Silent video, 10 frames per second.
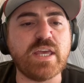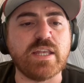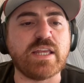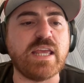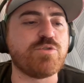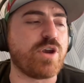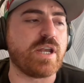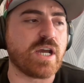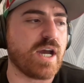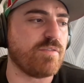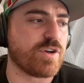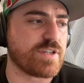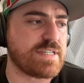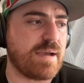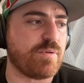Keep Trade Cut, for
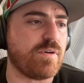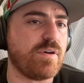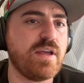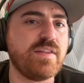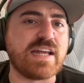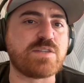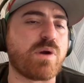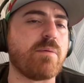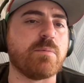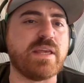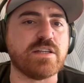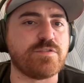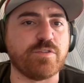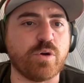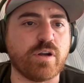example. That's probably his
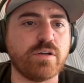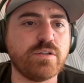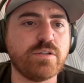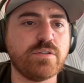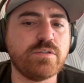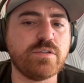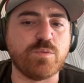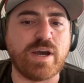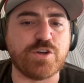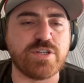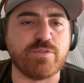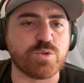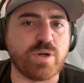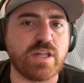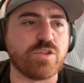floor. The wide receiver
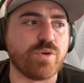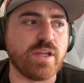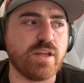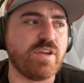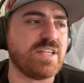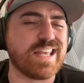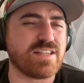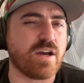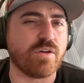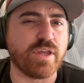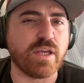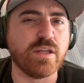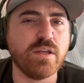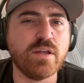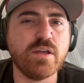23, if he stays healthy,
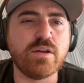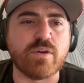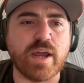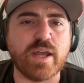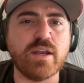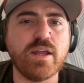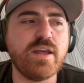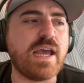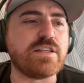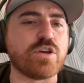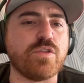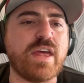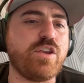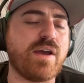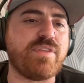right? And so
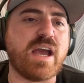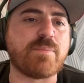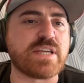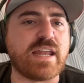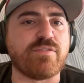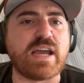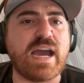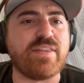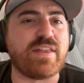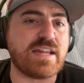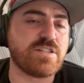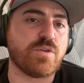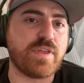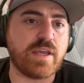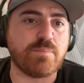then you have the upside of a guy that I still
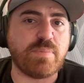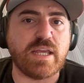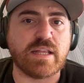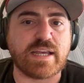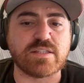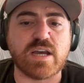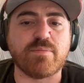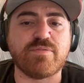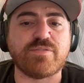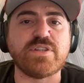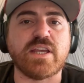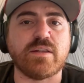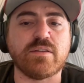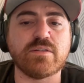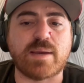think could be like a top
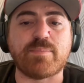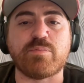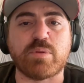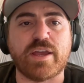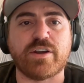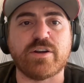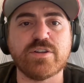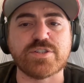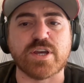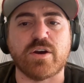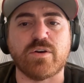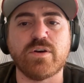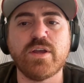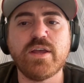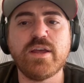15 type of player. So
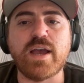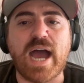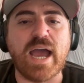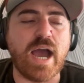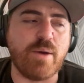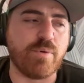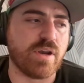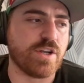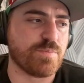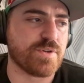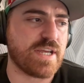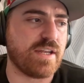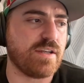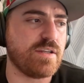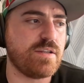I would
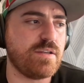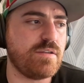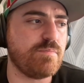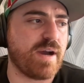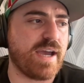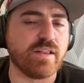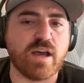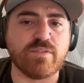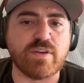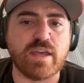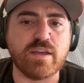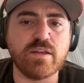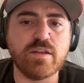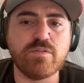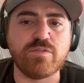100% buy Olave
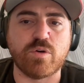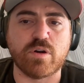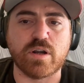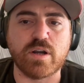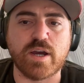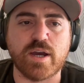for